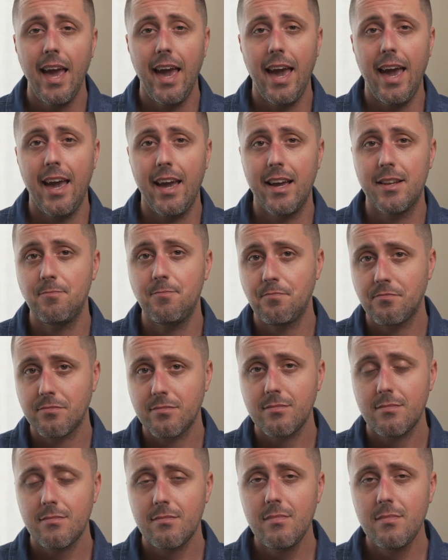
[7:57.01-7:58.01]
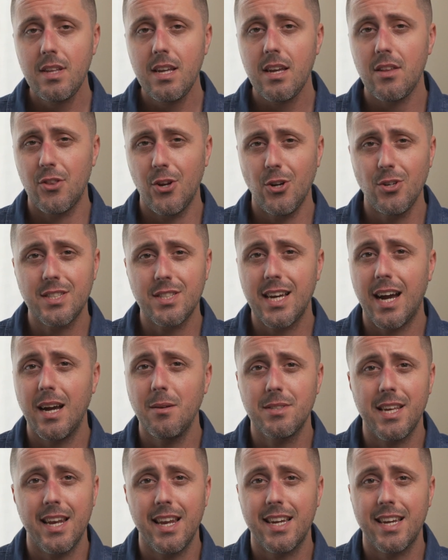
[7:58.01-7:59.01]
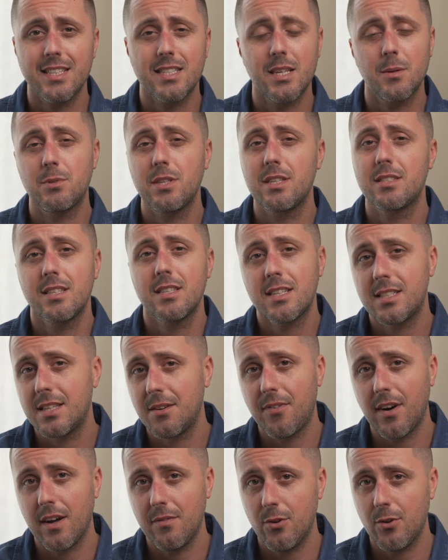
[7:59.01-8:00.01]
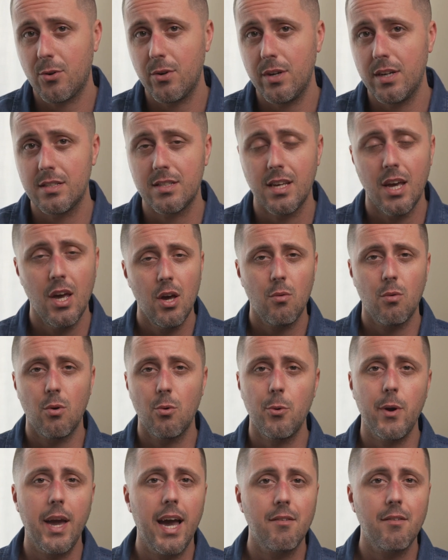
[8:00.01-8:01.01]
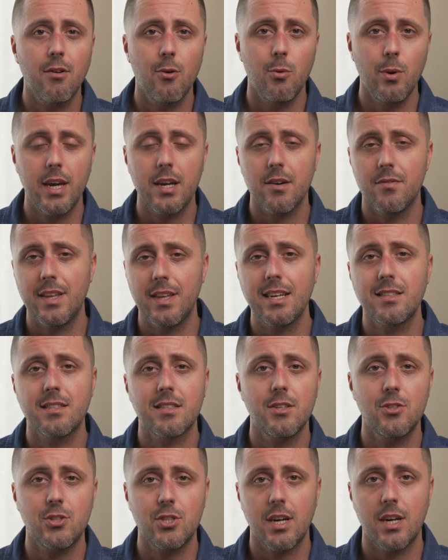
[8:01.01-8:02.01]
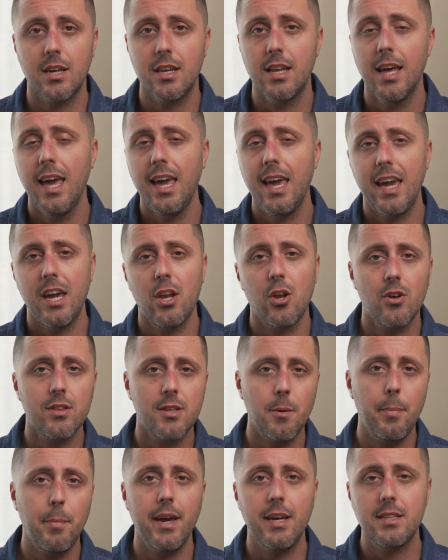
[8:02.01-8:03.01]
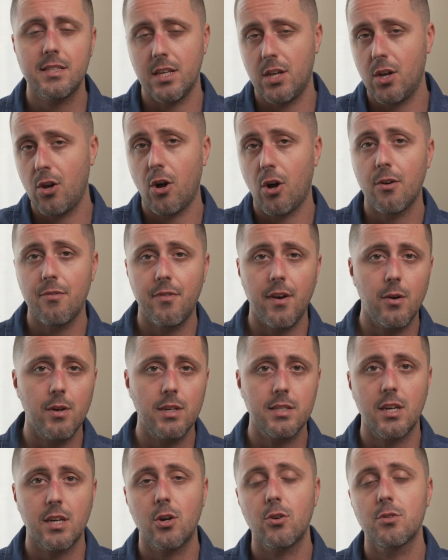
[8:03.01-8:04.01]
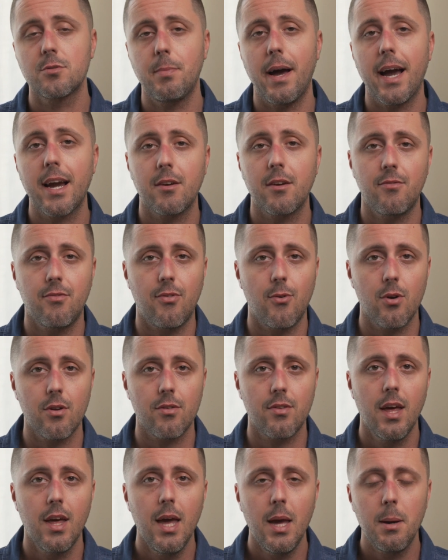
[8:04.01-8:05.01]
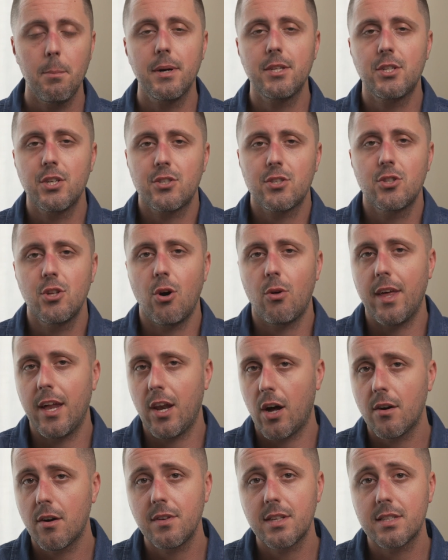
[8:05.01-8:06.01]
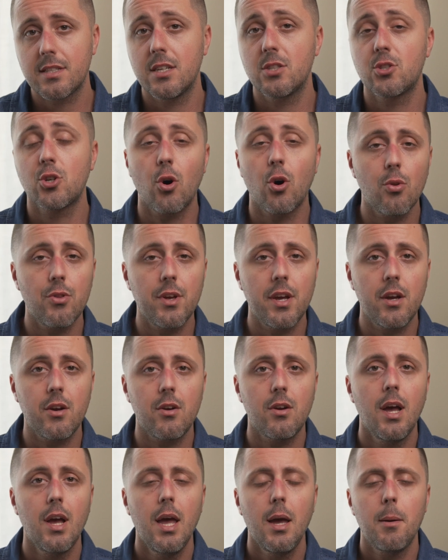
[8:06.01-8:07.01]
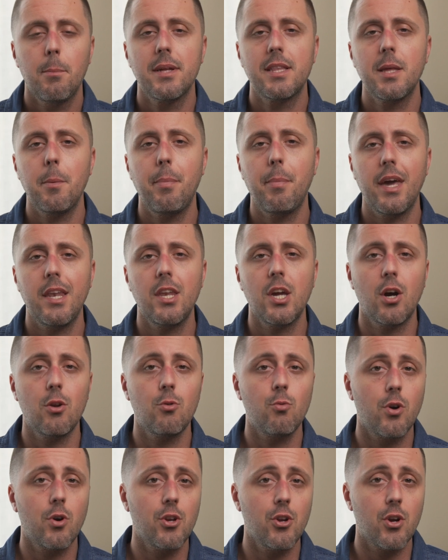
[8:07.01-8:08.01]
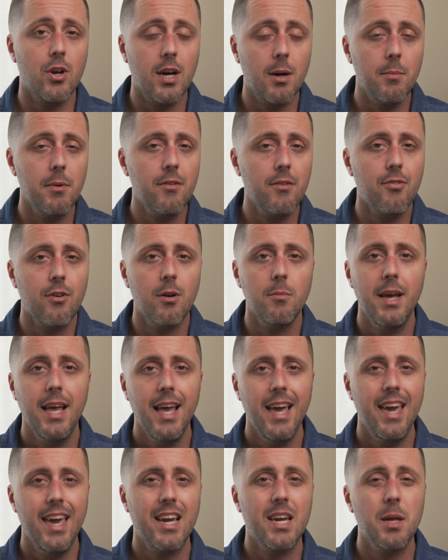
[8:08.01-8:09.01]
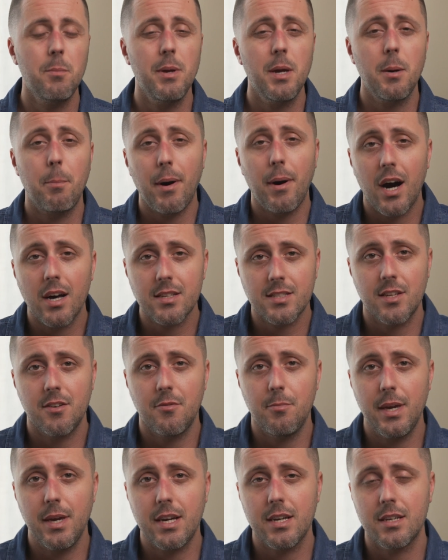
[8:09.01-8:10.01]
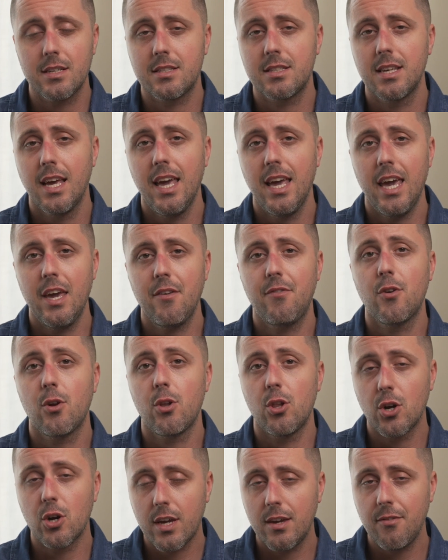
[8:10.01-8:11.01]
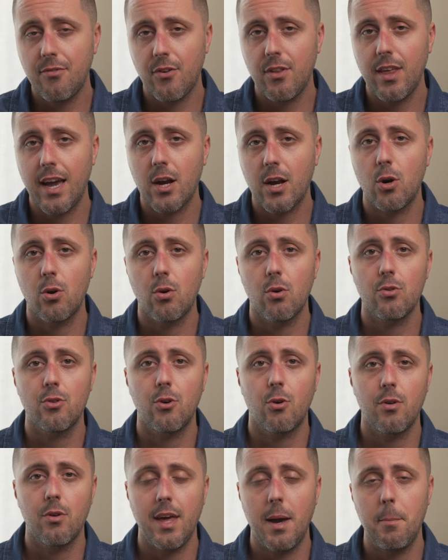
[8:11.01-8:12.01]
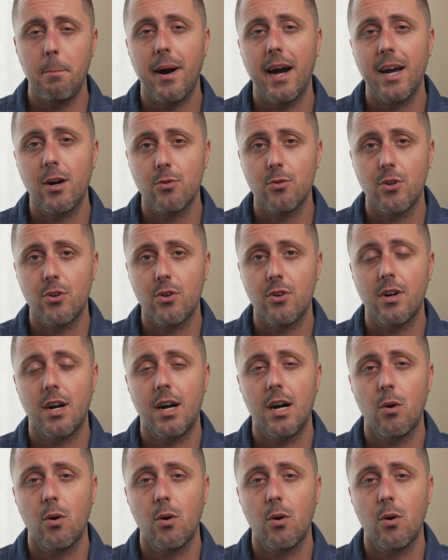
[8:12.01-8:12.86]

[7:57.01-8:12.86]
And there's times that it gets up to 65 degrees when we have a week of nice sunshine. It all depends and it all varies and goes back and forth. But just know that obviously it's colder here, but depending on where you're coming from, it could be a positive, because if you're looking for that cold or that milder